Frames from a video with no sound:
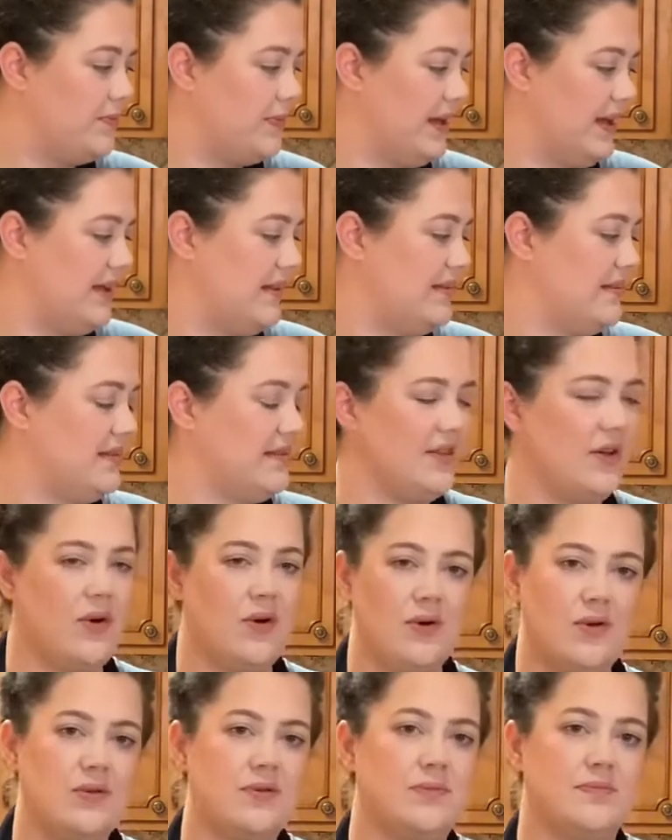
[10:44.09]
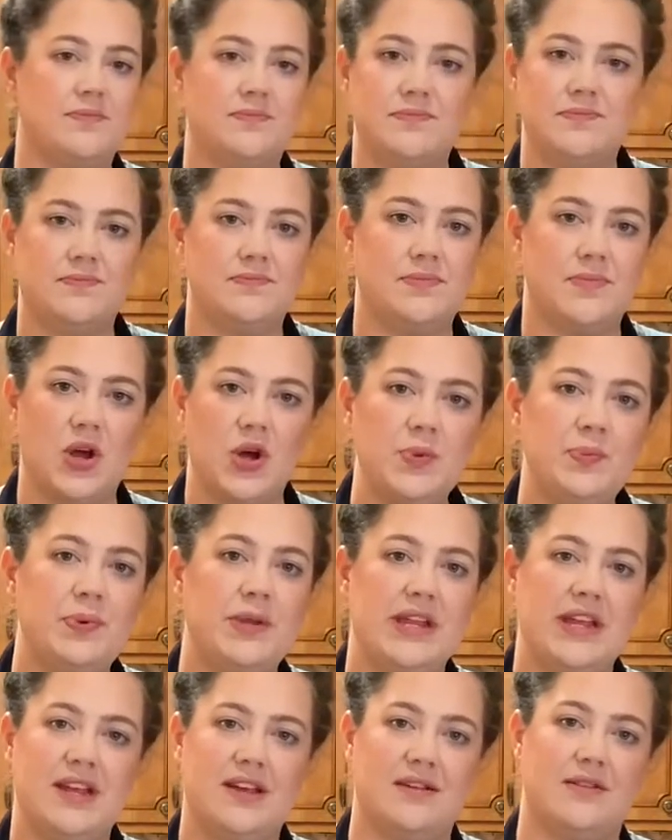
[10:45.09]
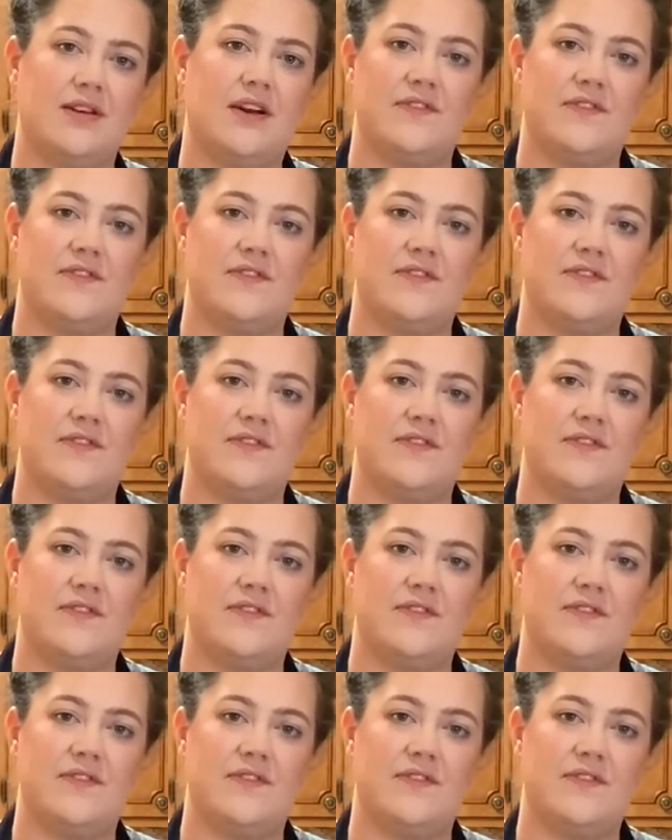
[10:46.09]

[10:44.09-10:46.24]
but the whole opening